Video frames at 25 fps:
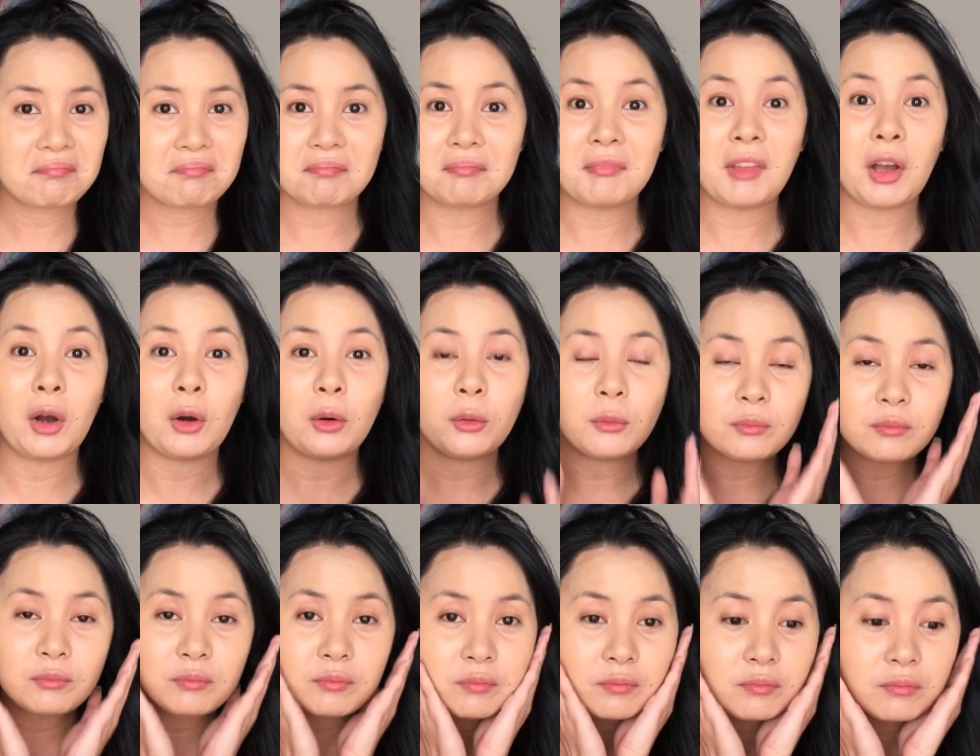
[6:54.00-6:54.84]
no.
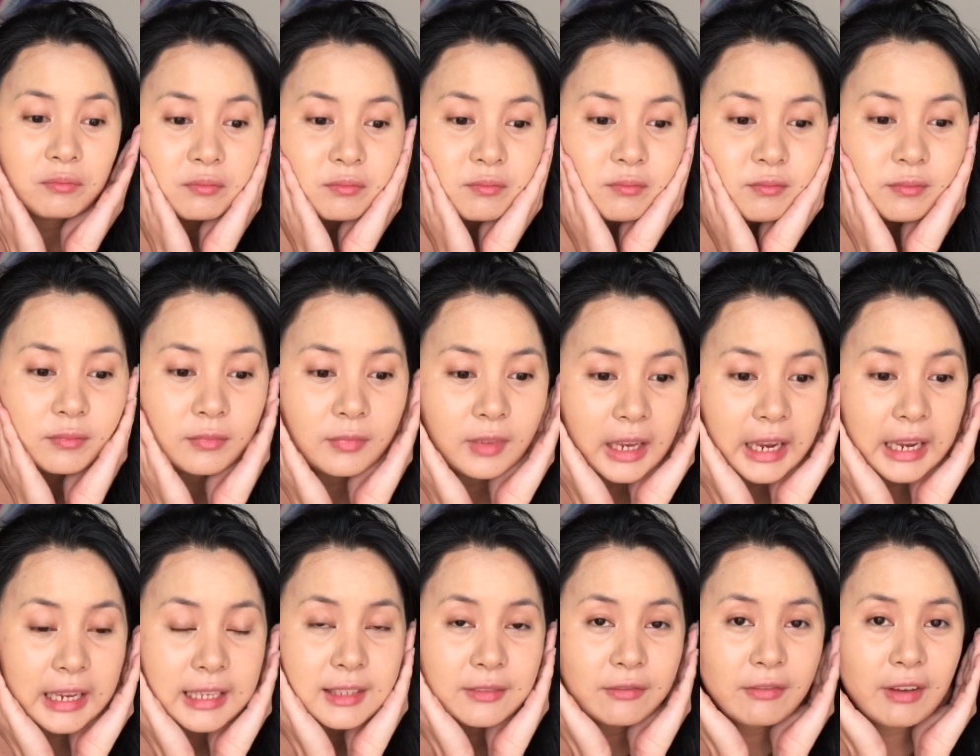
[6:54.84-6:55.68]

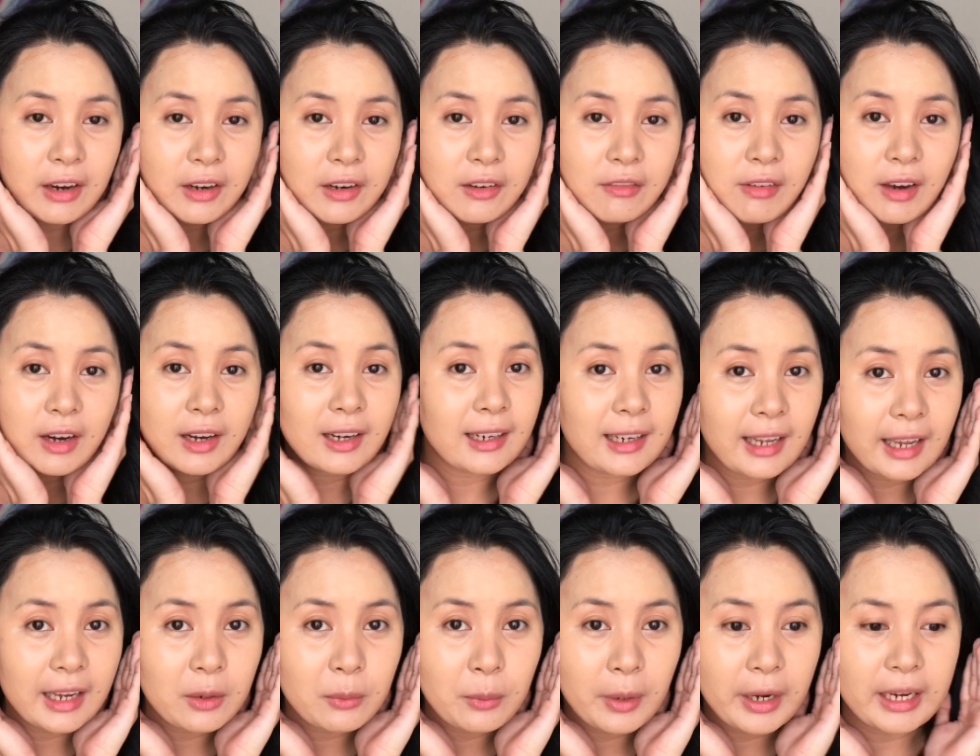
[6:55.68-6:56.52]
It's very
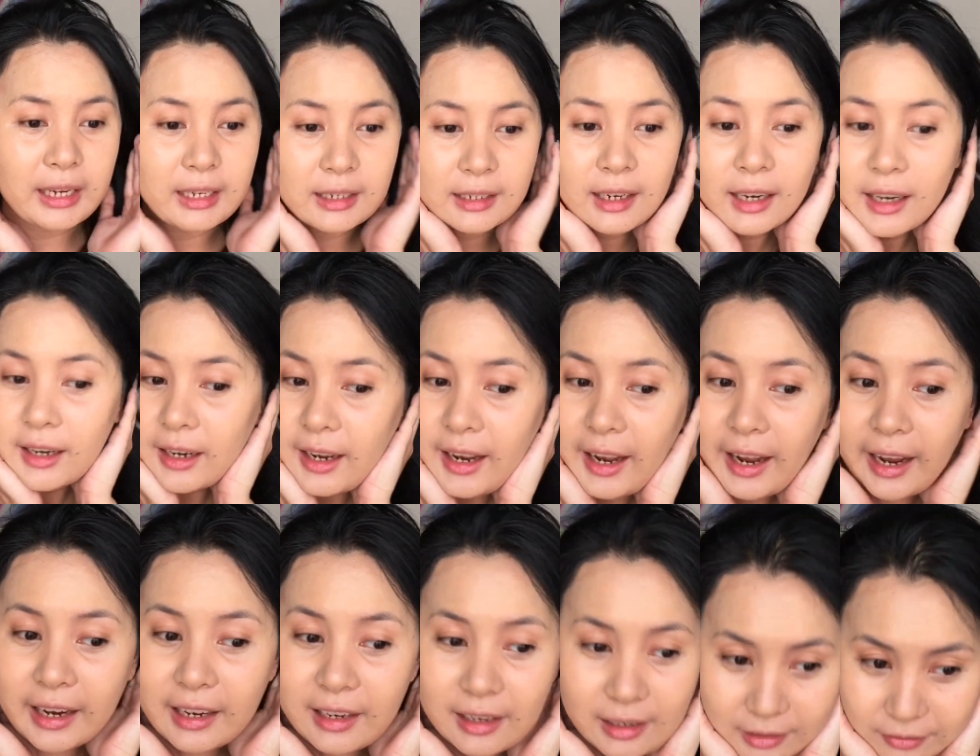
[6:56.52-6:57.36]
lightweight.
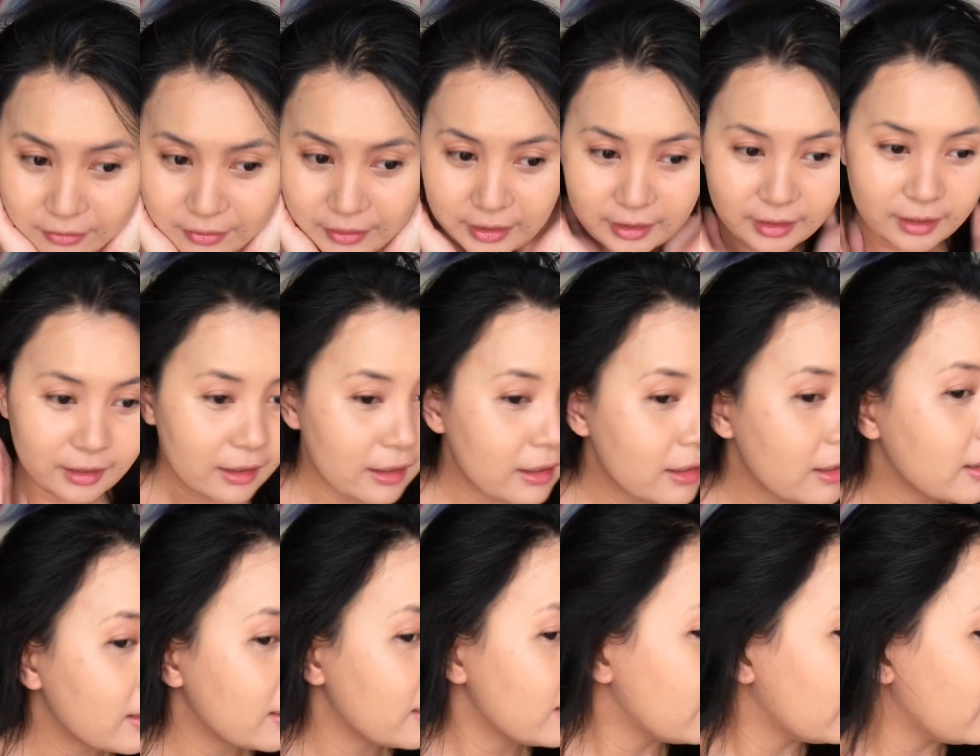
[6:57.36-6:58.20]
I love it.
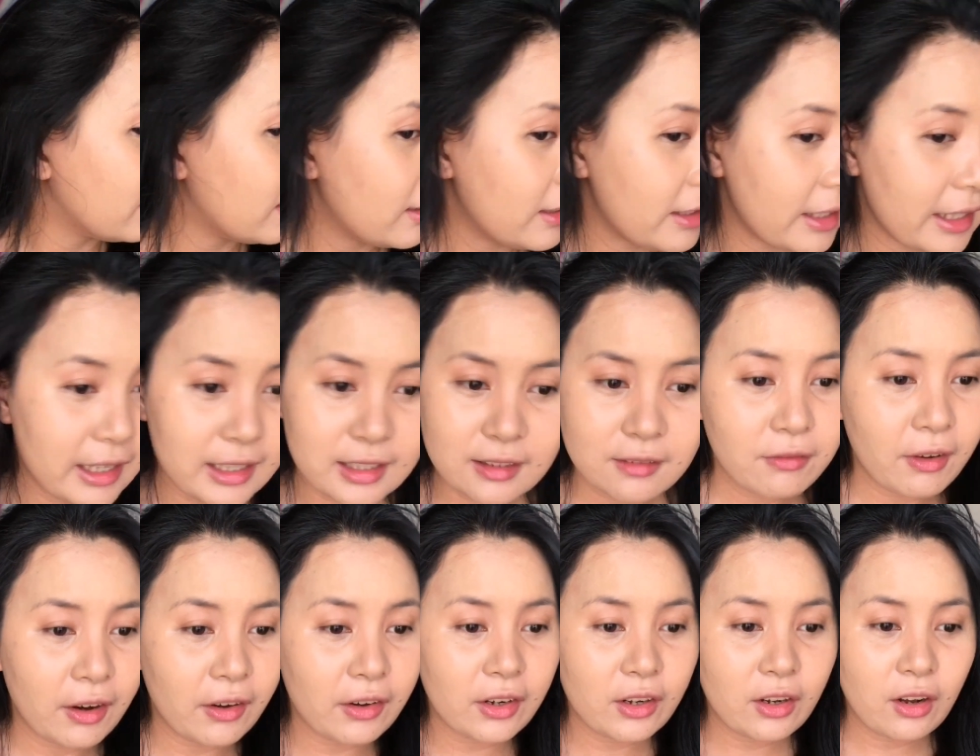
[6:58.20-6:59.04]
It's
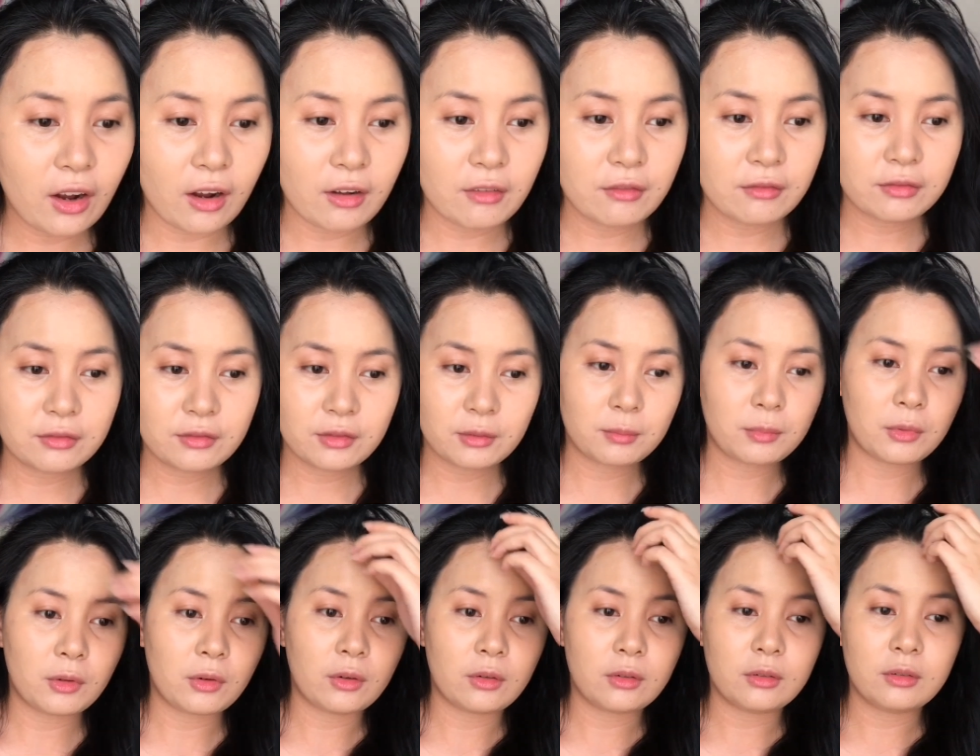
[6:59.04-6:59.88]
very
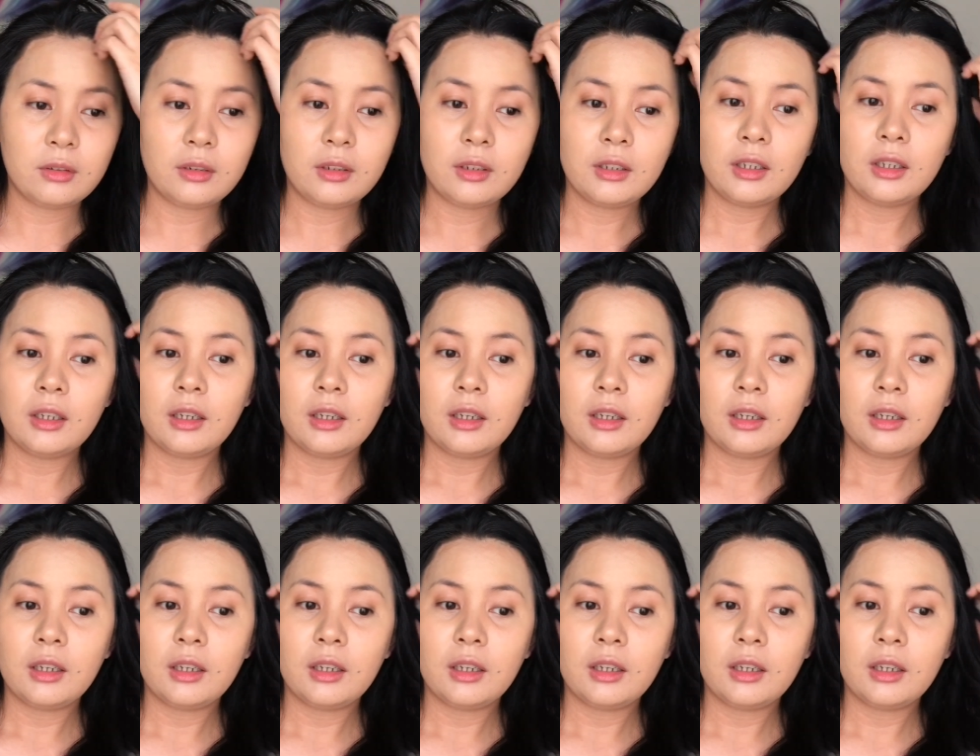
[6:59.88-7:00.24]
comfortable.